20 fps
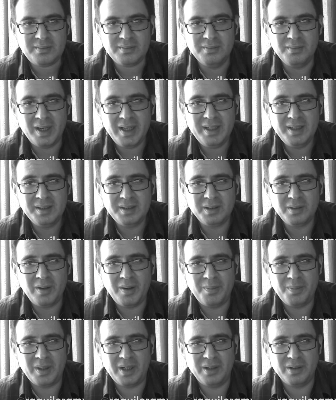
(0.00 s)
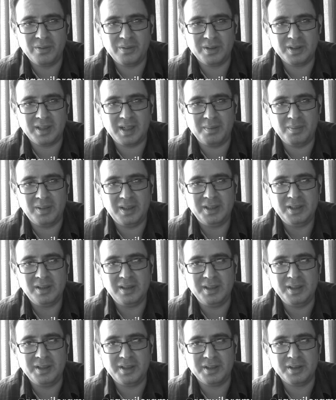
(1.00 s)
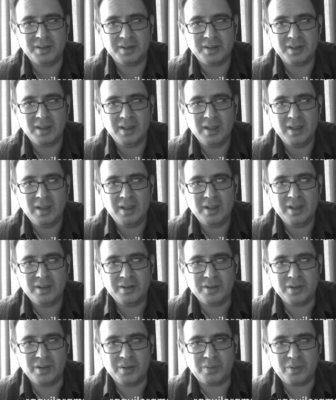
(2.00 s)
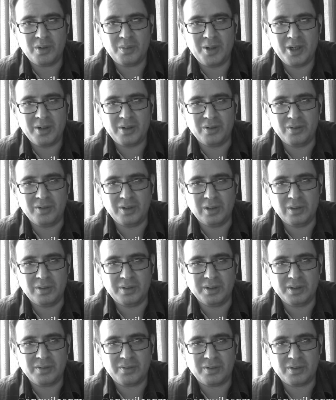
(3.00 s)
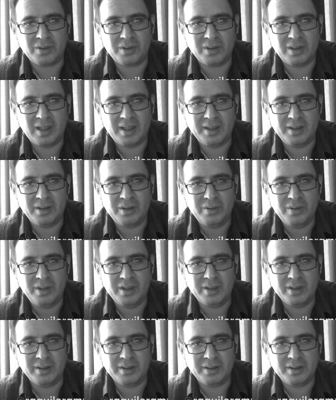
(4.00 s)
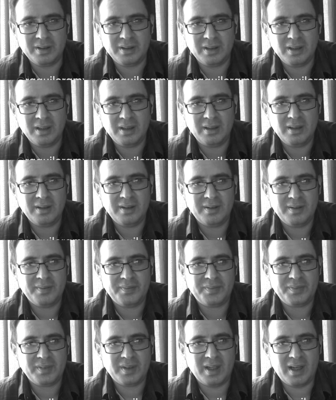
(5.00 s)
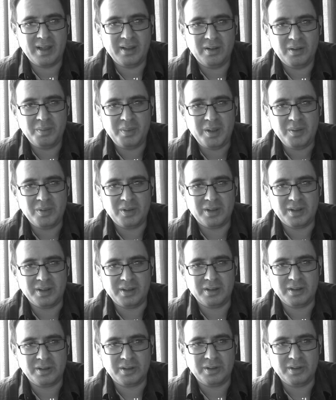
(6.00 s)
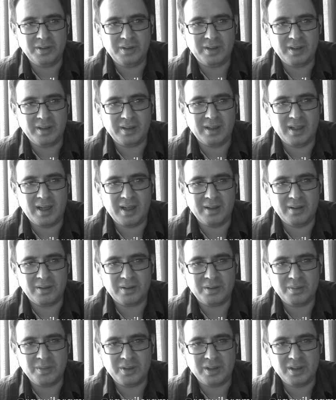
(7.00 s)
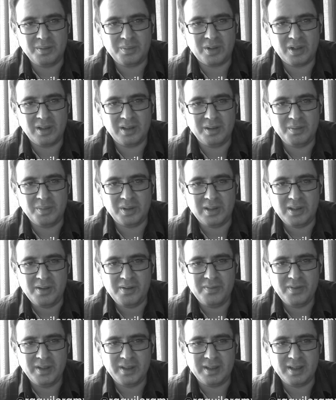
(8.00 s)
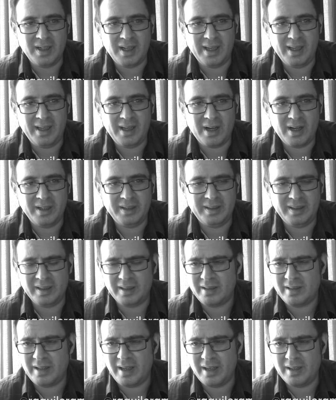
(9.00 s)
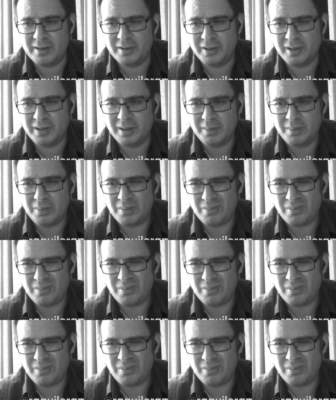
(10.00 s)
My Instagram bio was, I pledge allegiance to the robot overlords for like 2 years. I thought people understood that I ultimately probably believe in an AI dictatorship.